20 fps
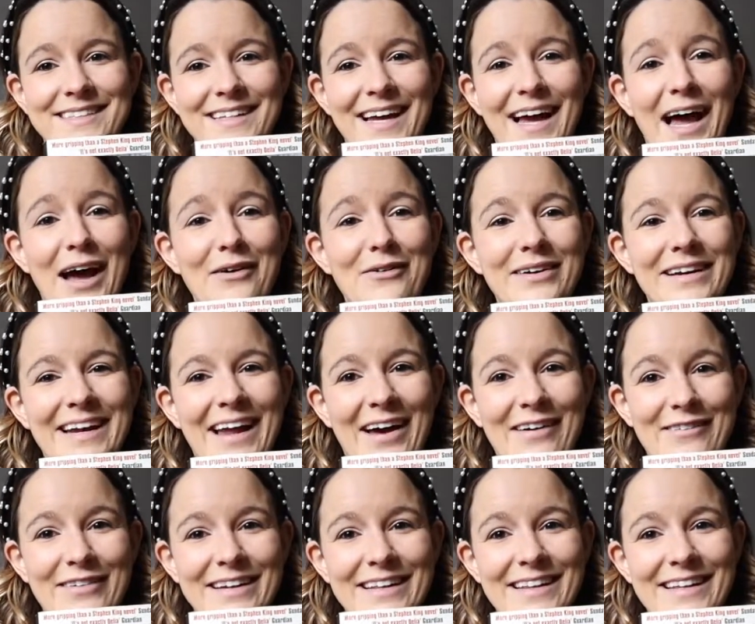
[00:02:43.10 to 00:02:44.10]
I would not
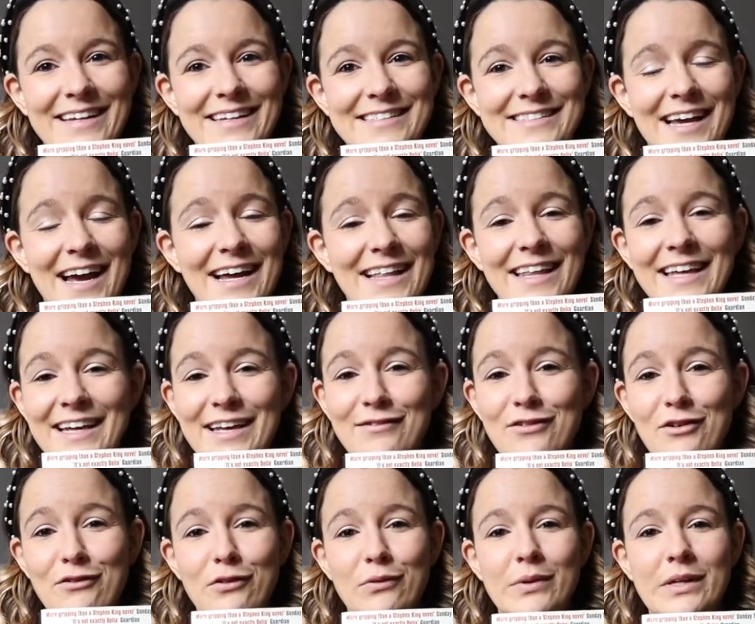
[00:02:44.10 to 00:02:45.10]
read this. I think if you
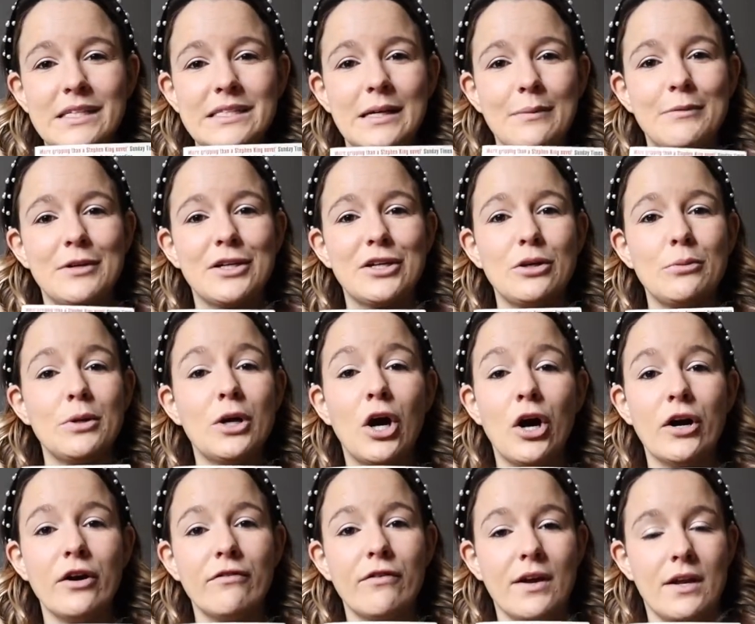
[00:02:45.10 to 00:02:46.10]
have a weak stomach, you'll be
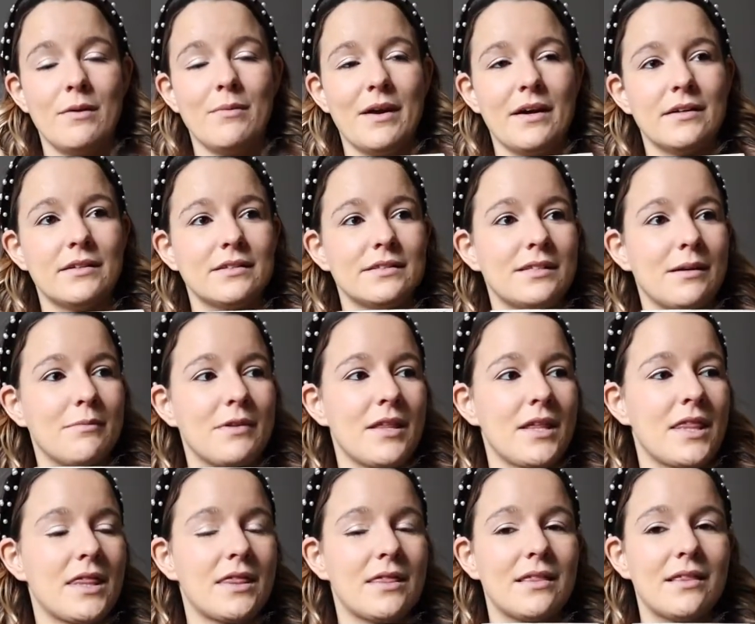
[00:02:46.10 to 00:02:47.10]
horrified about some of
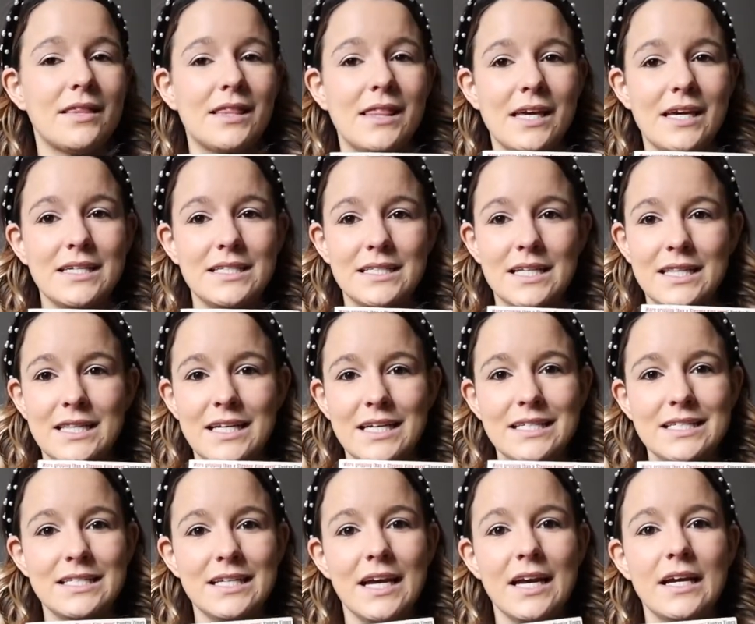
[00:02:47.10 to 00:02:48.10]
the things that they
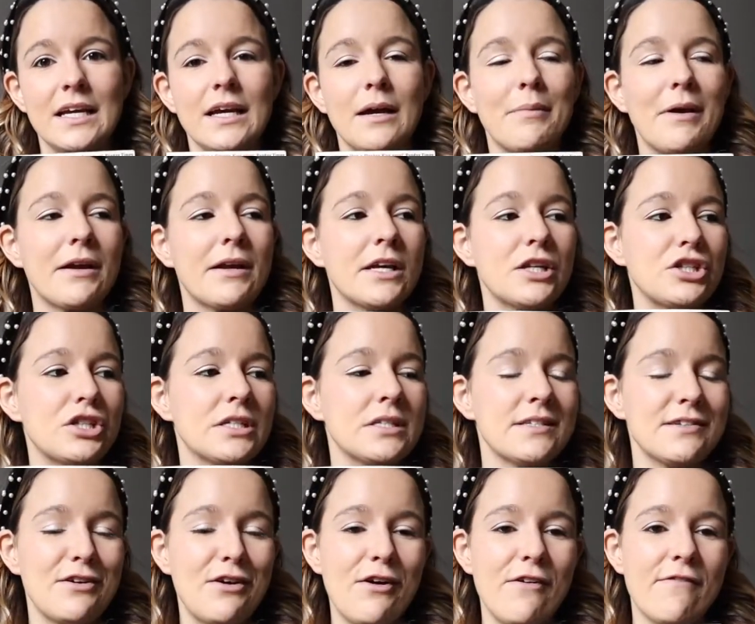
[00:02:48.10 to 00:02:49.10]
say about kitchens
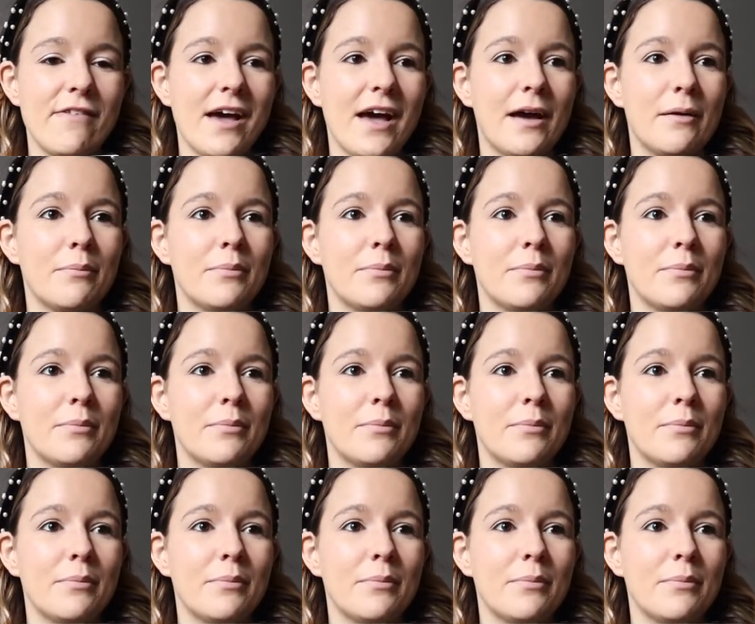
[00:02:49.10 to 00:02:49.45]
and all of that.